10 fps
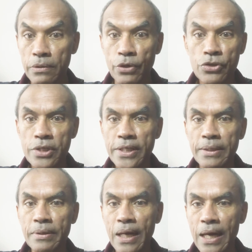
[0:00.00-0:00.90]

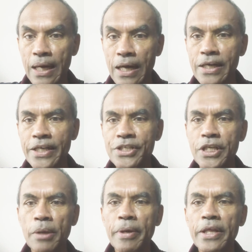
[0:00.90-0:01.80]
grossly
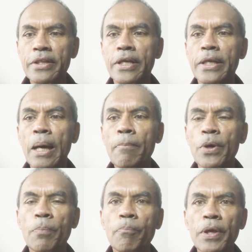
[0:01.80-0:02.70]
underestimate the
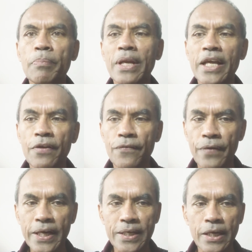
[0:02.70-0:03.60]
number of people
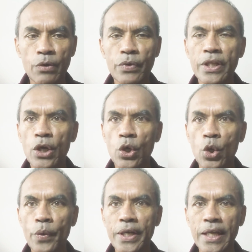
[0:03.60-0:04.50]
infected with the
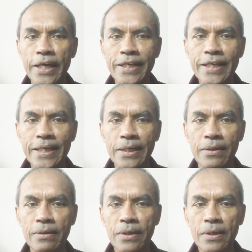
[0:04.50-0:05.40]
COVID-19.